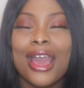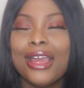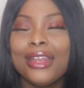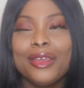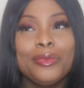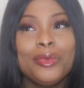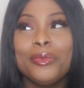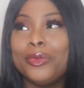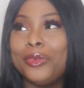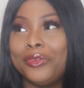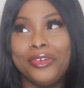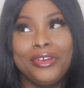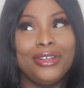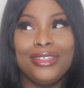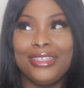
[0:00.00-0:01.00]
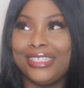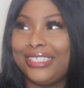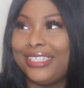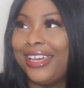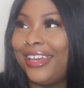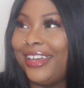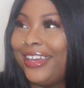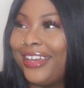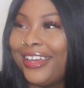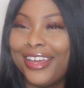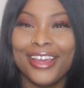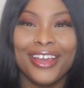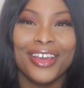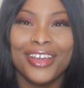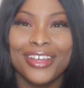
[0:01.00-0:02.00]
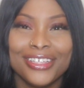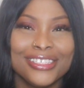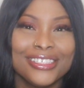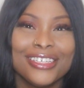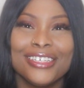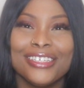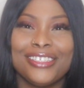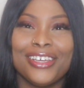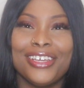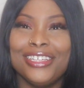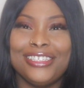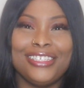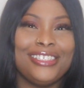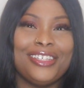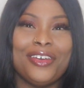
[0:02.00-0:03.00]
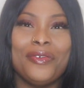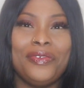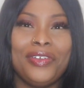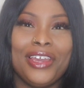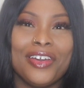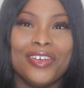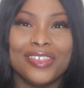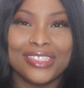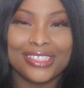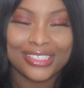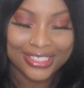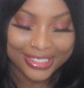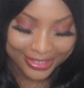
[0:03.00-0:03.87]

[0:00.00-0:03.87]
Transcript: Let me move on because it's gonna turn into something else.